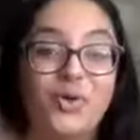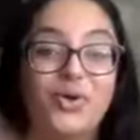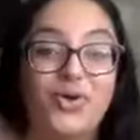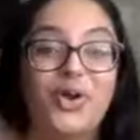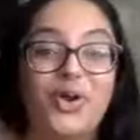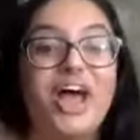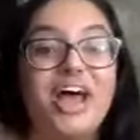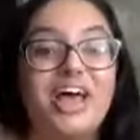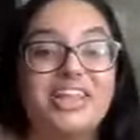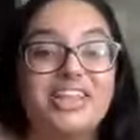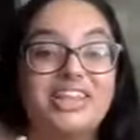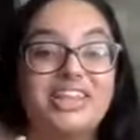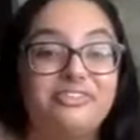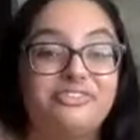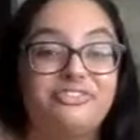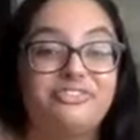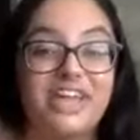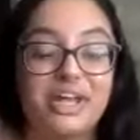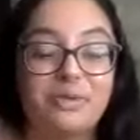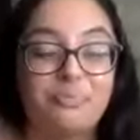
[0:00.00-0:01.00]
or
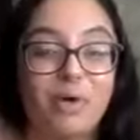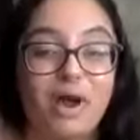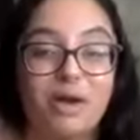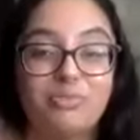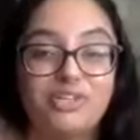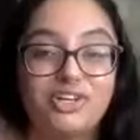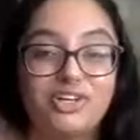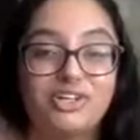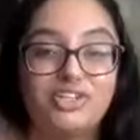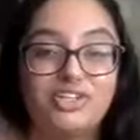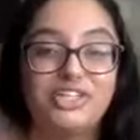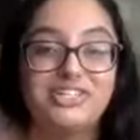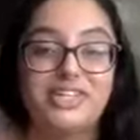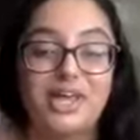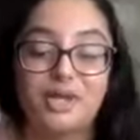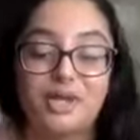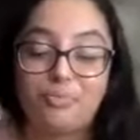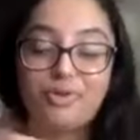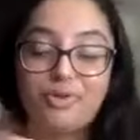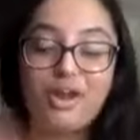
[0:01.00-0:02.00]
the fake Parmesan cheese
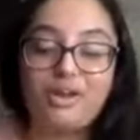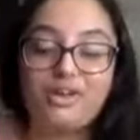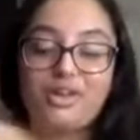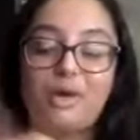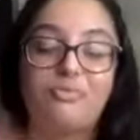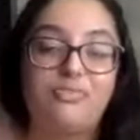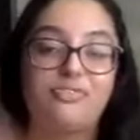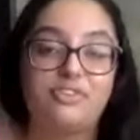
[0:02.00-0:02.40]
that you put on top of